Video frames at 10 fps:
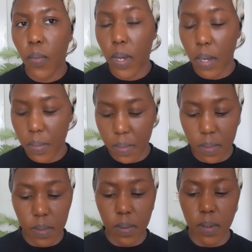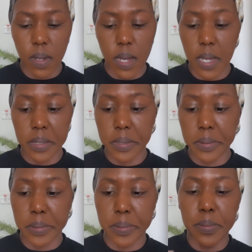wow I
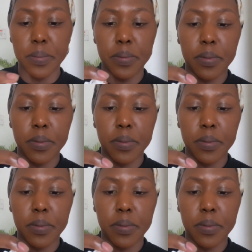didn't know